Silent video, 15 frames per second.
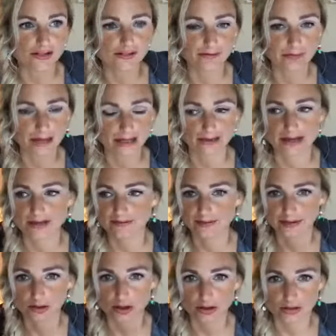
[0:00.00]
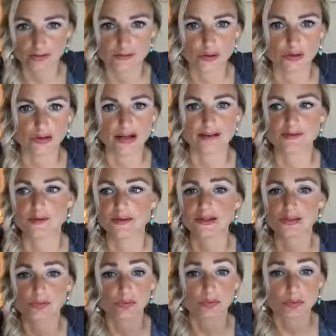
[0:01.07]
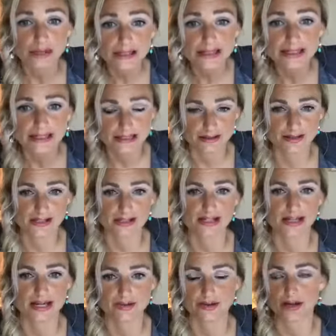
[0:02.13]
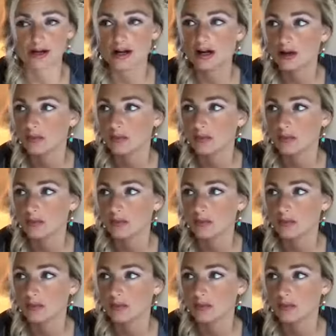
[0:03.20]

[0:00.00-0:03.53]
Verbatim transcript: of my life in all of your lives because we're really in this together.